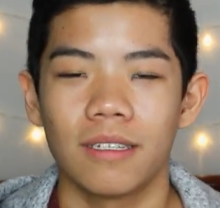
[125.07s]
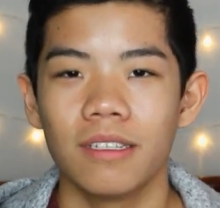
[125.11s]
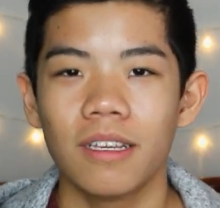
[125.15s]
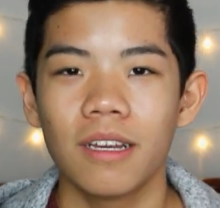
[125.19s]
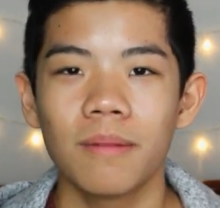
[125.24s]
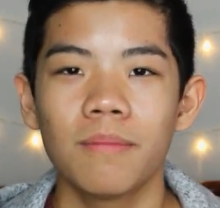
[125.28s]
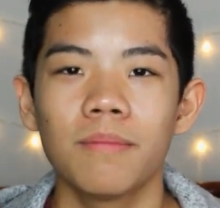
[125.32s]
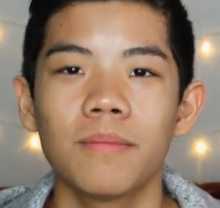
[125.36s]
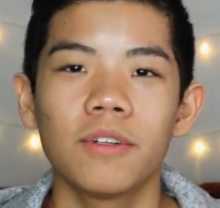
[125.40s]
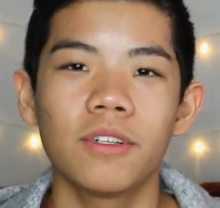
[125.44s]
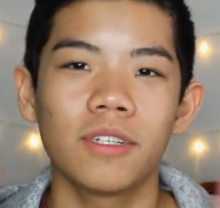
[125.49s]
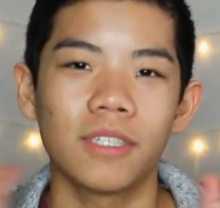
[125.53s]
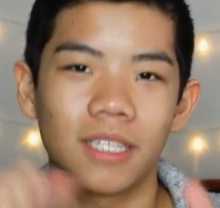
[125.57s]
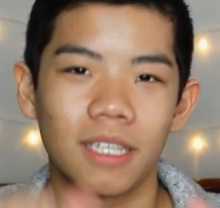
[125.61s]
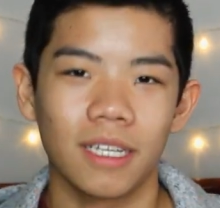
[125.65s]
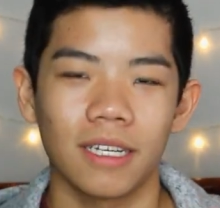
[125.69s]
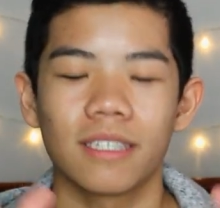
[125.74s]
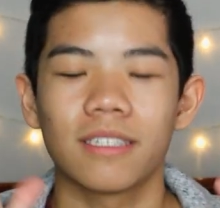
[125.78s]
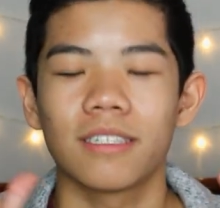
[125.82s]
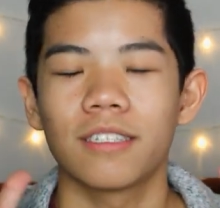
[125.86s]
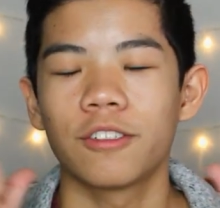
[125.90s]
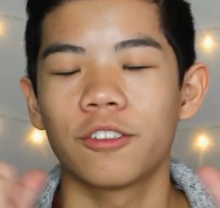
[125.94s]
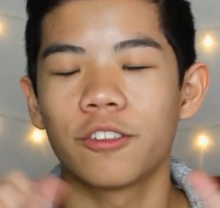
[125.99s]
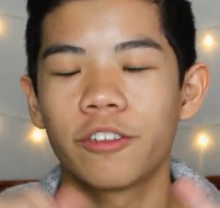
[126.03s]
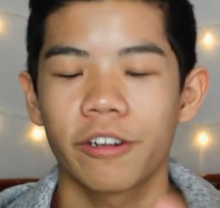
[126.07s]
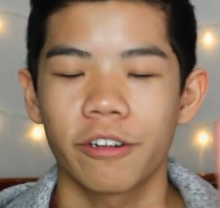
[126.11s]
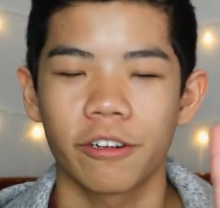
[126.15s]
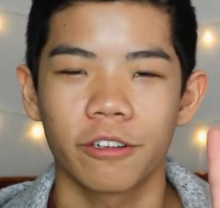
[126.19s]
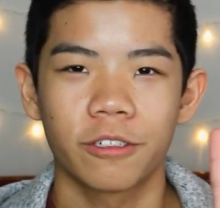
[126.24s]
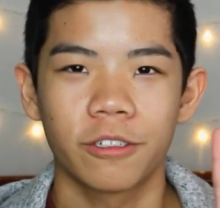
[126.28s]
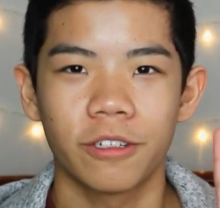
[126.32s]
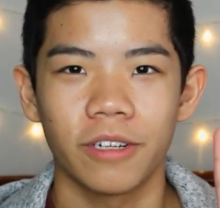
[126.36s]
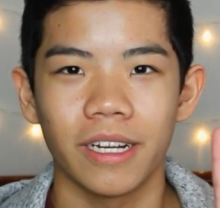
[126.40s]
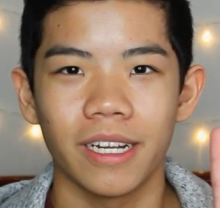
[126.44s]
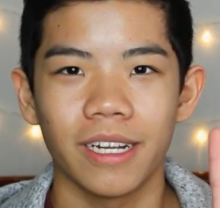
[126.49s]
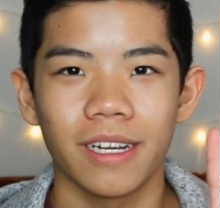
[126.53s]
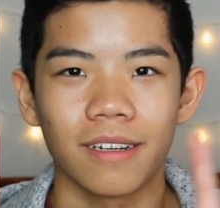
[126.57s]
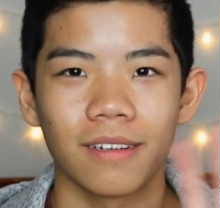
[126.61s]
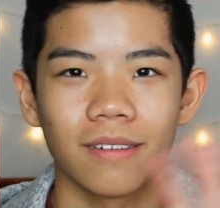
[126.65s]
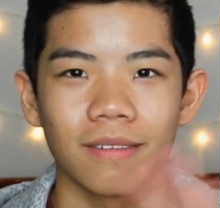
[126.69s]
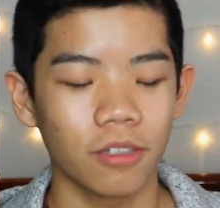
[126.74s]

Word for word: Number six, trick-or-treating.